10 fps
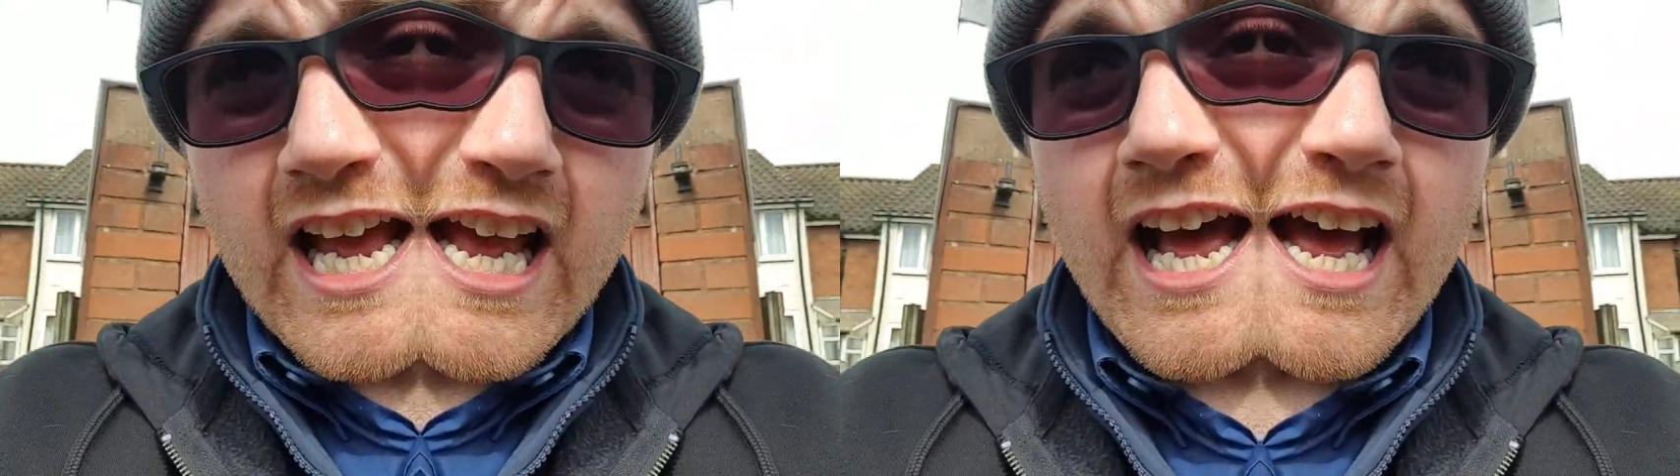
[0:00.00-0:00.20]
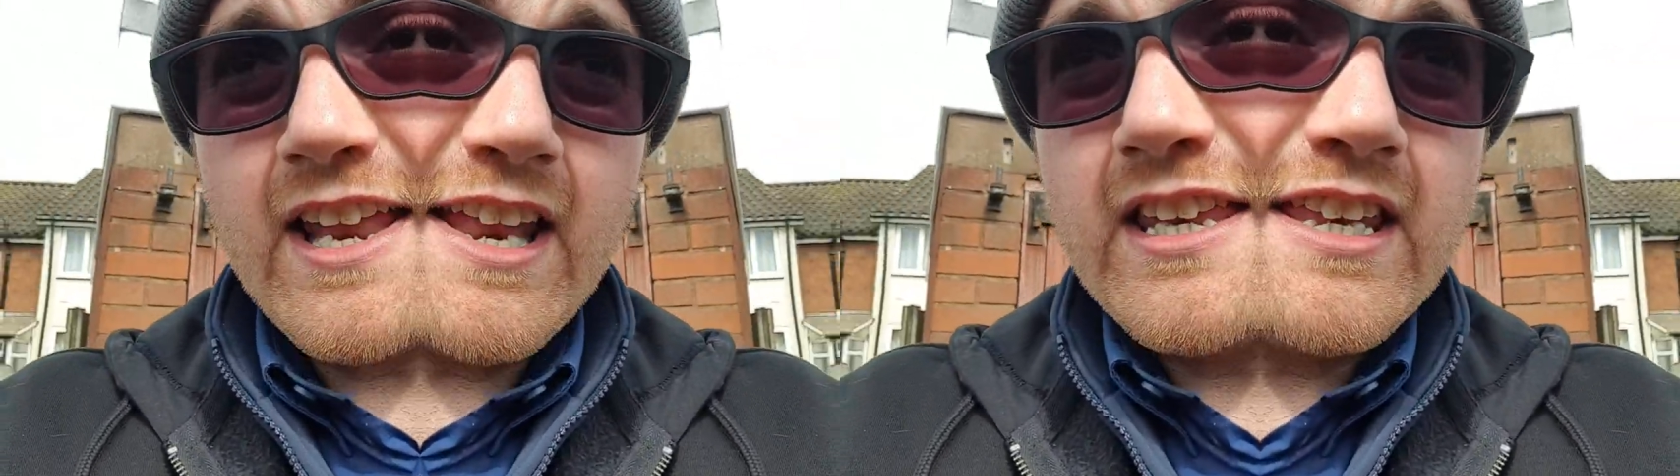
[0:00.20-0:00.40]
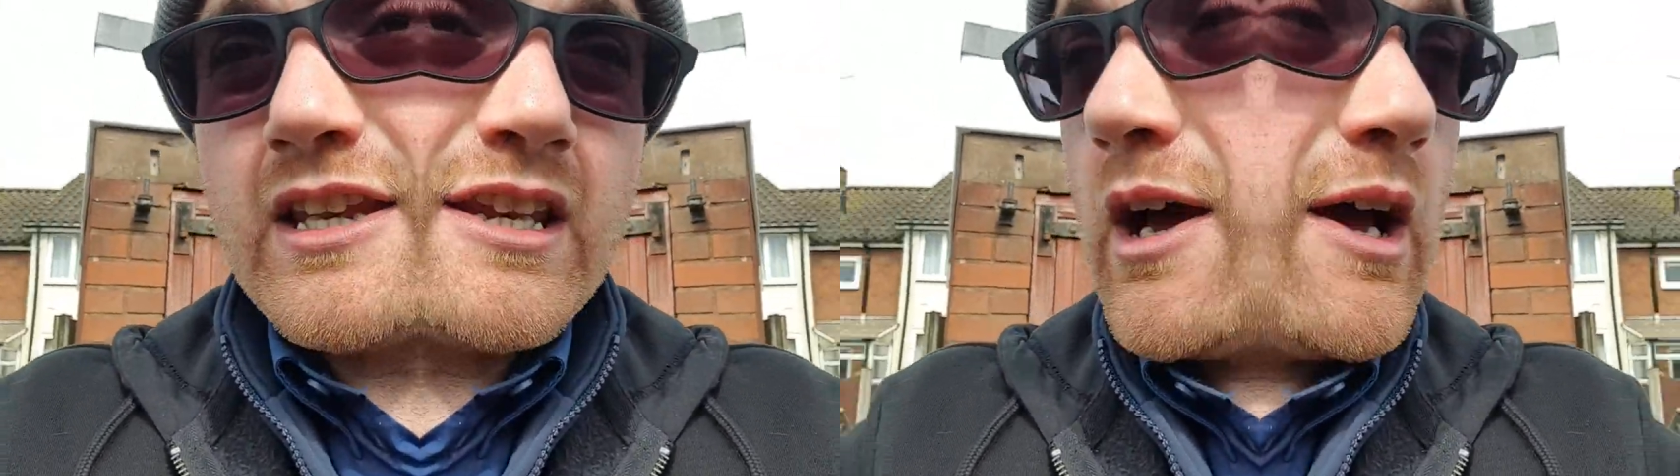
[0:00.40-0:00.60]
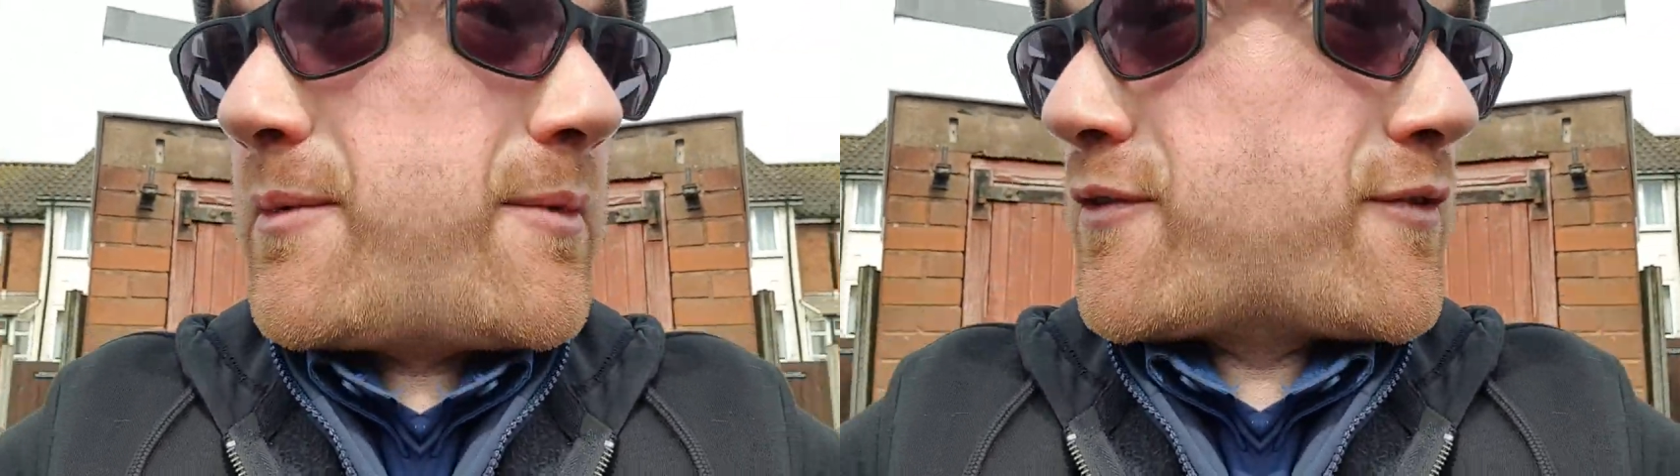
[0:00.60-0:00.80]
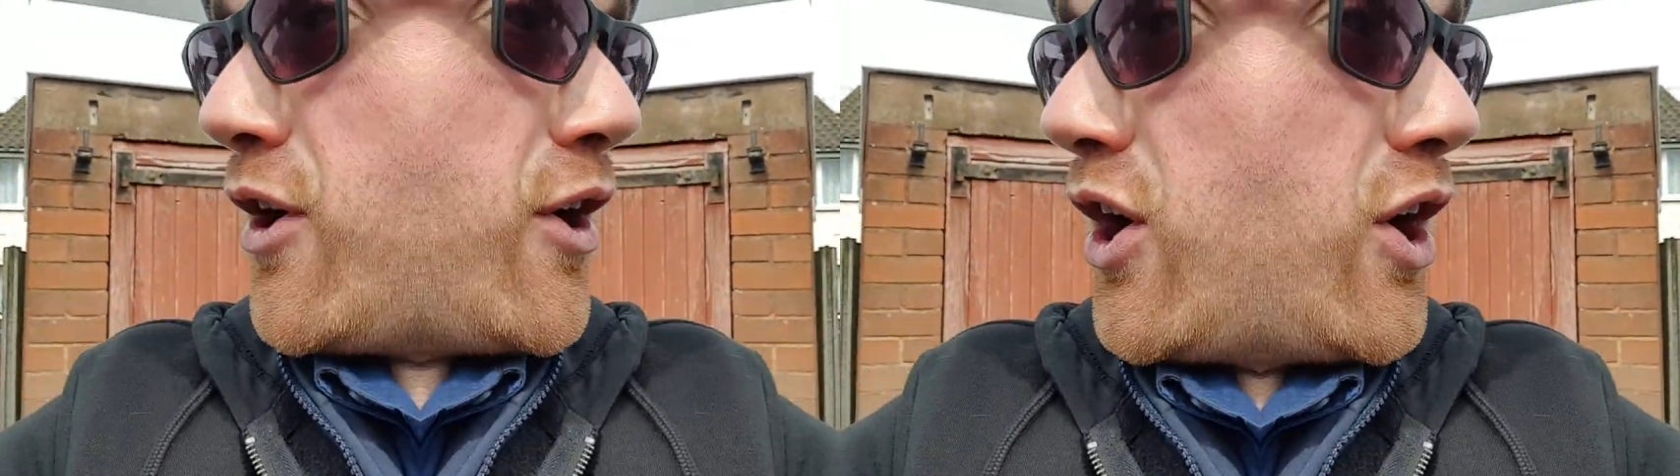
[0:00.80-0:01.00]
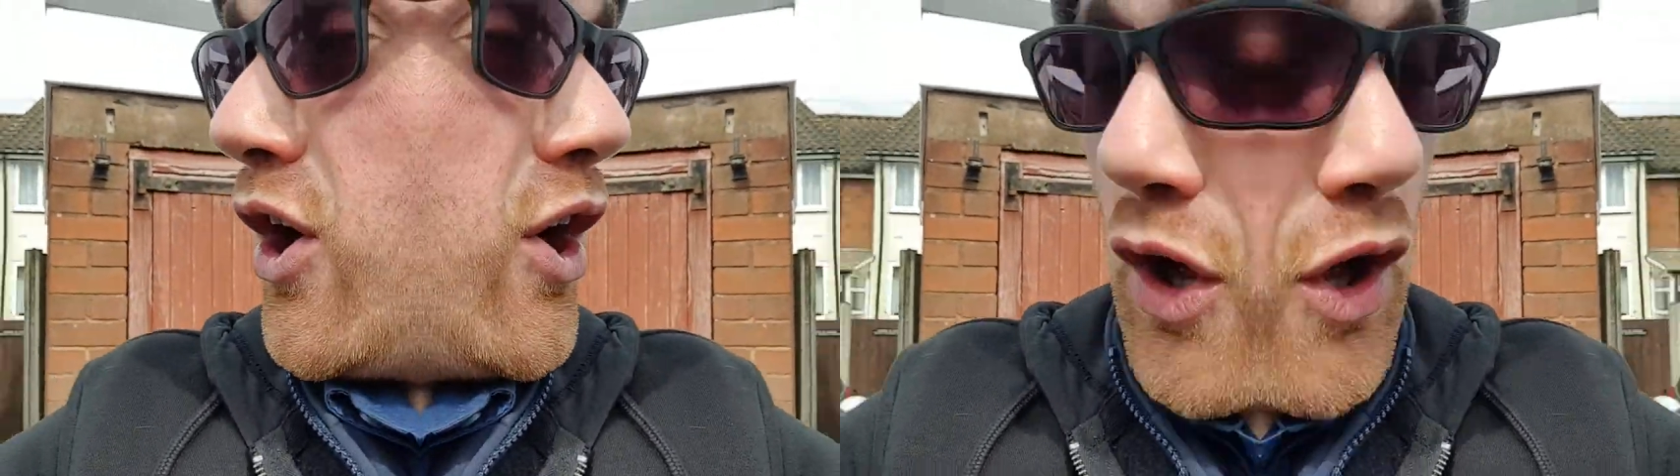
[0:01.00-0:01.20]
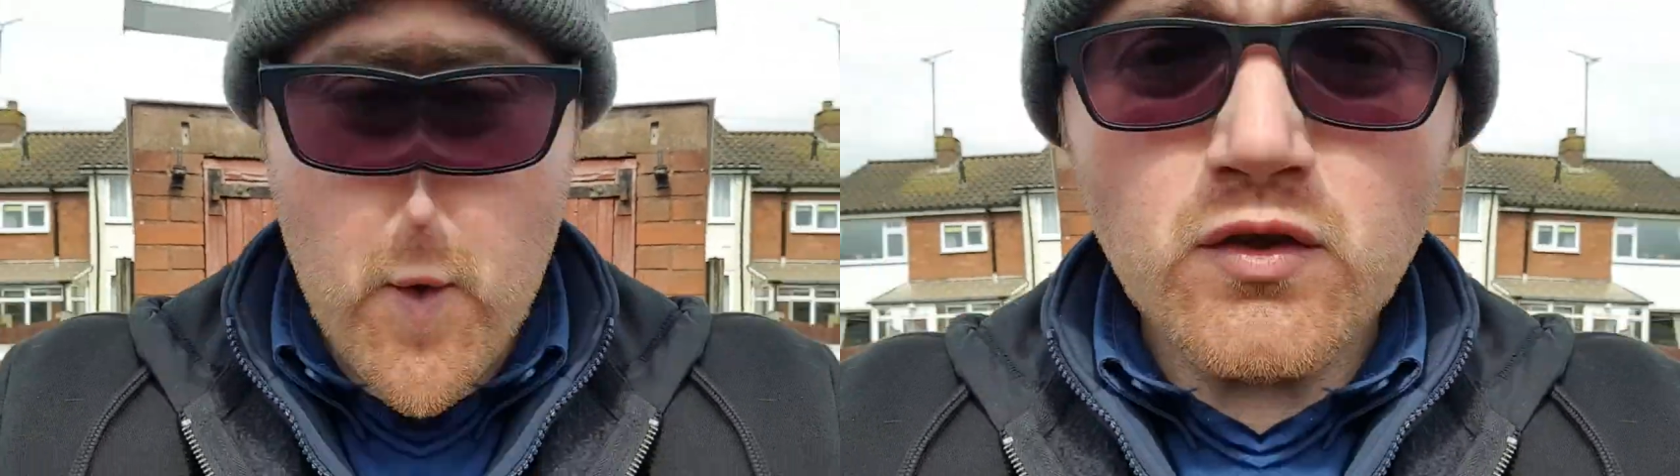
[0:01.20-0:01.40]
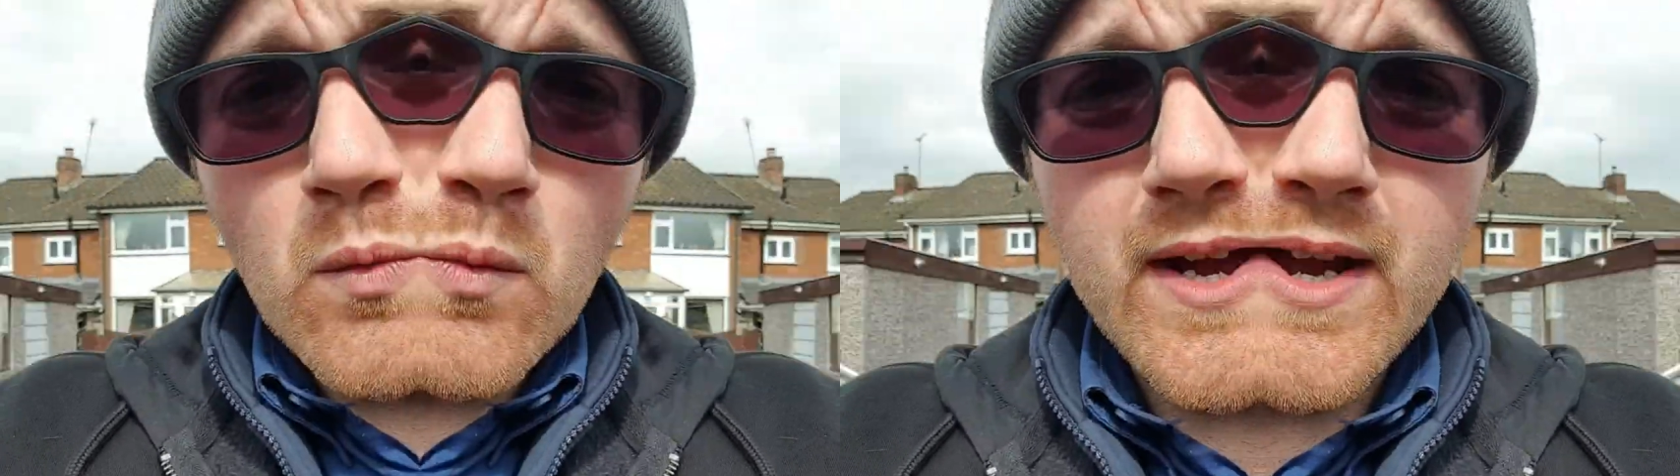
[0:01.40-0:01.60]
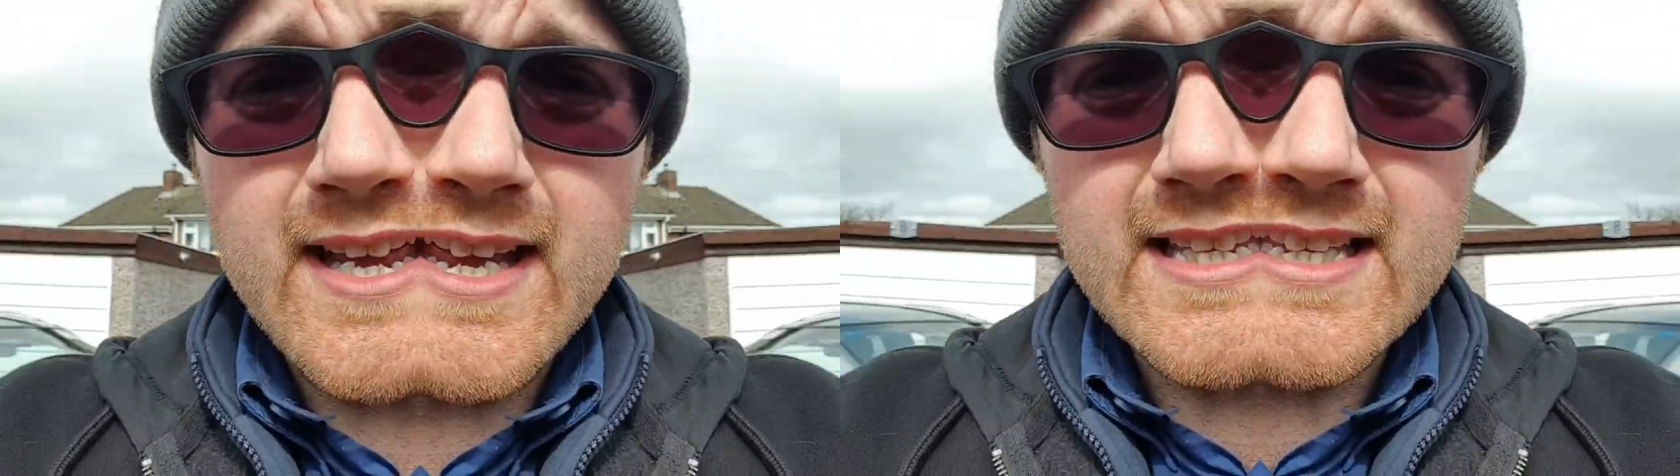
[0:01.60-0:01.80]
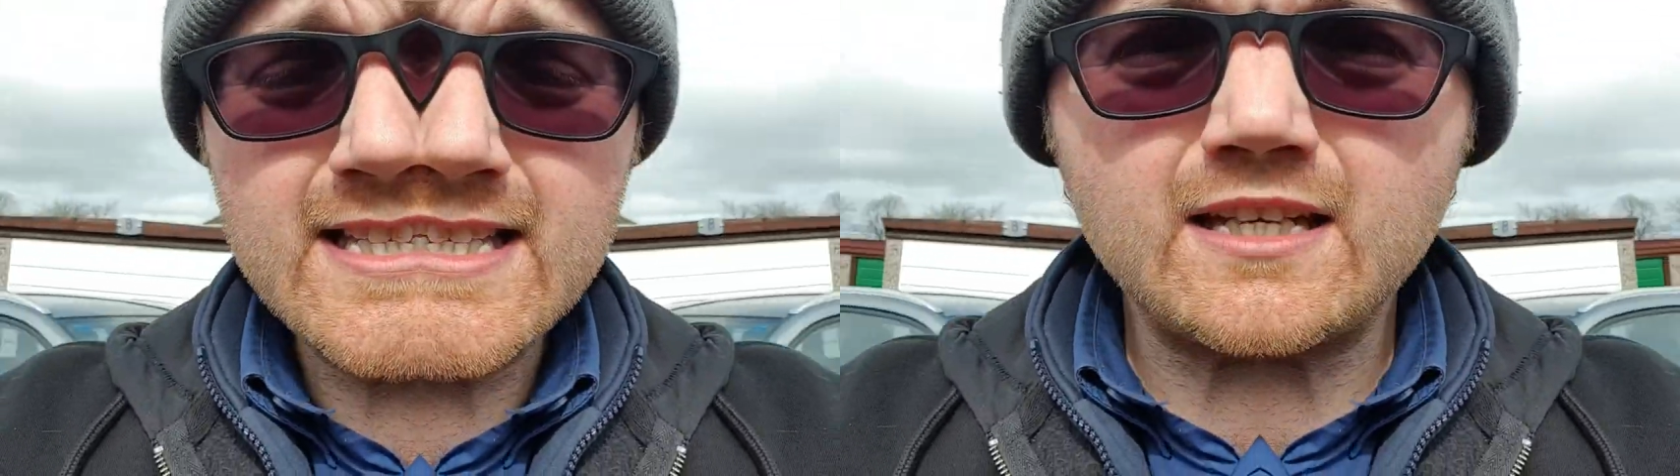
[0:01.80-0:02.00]
and now we've got lots of
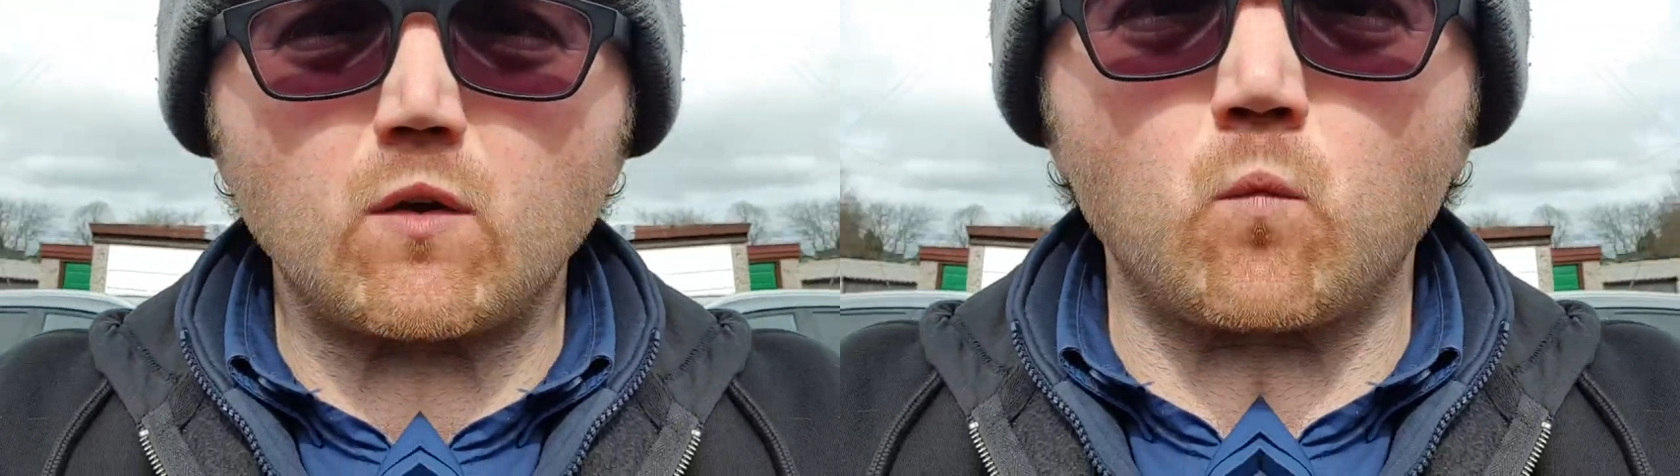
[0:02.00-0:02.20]
wind